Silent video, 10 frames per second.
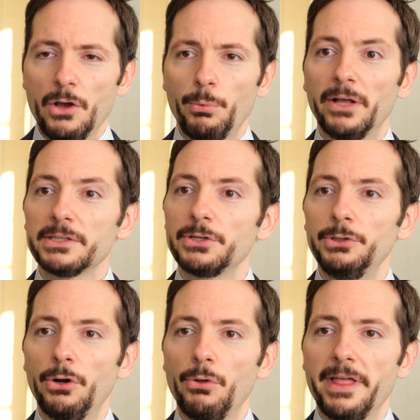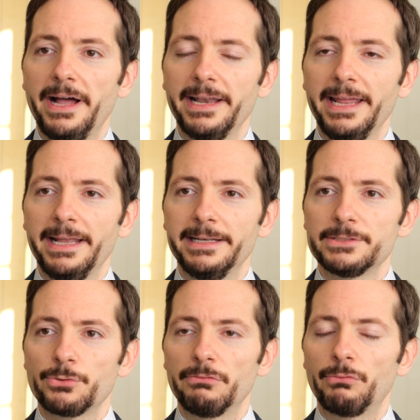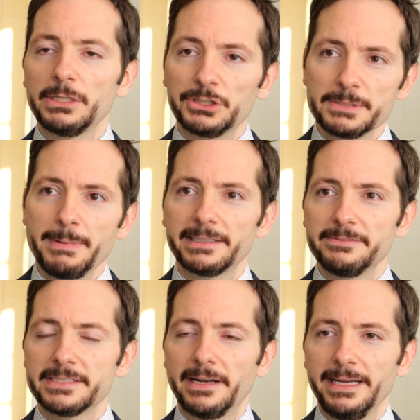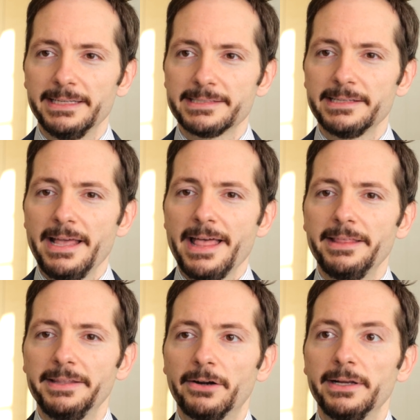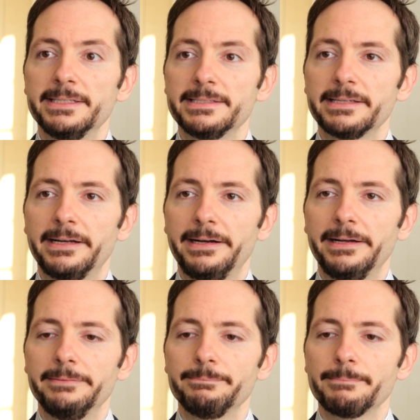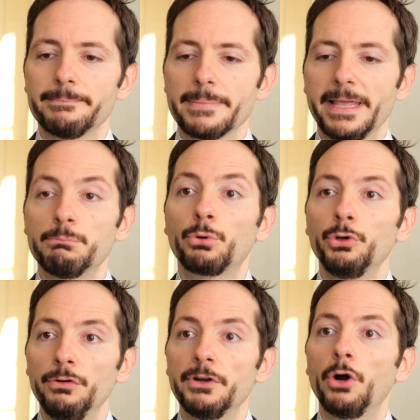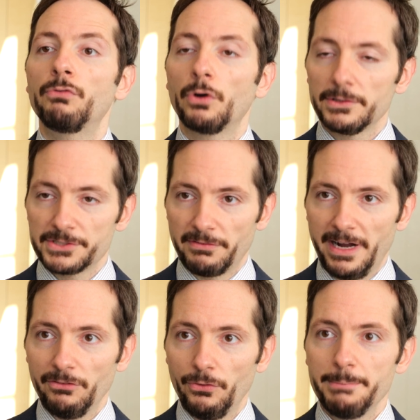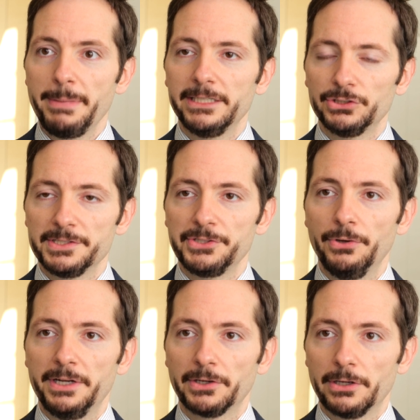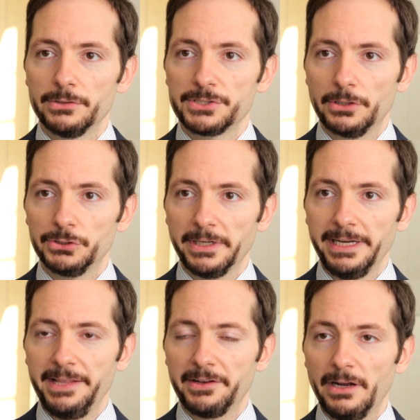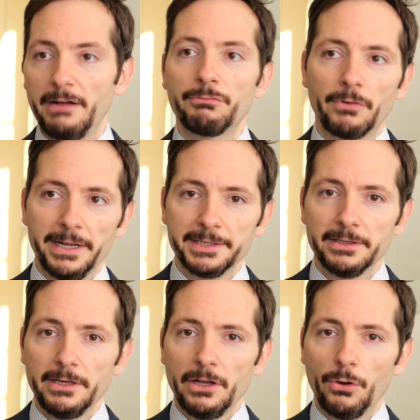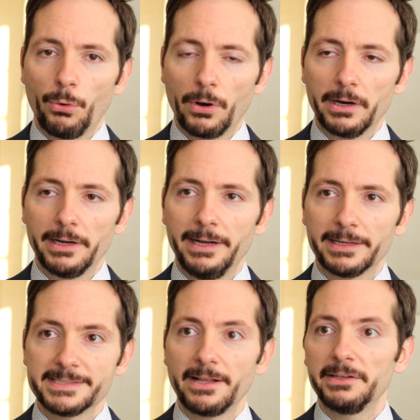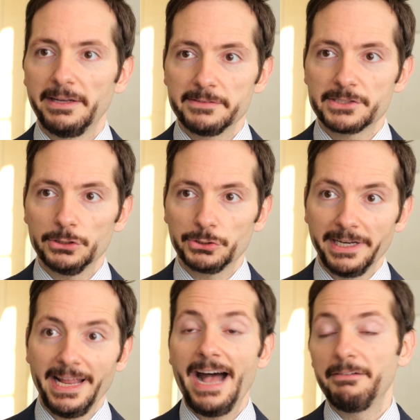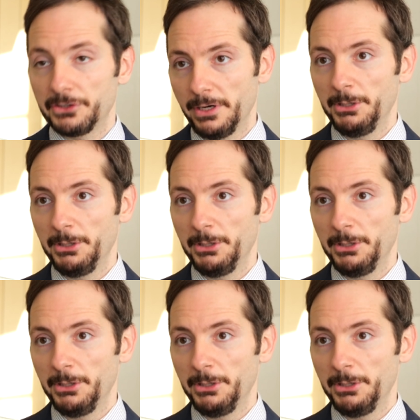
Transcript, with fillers: We also know that in sort of retrospective studies that there is improved overall survival in patients who undergo surgery, either upfront or uh, consolidative surgery after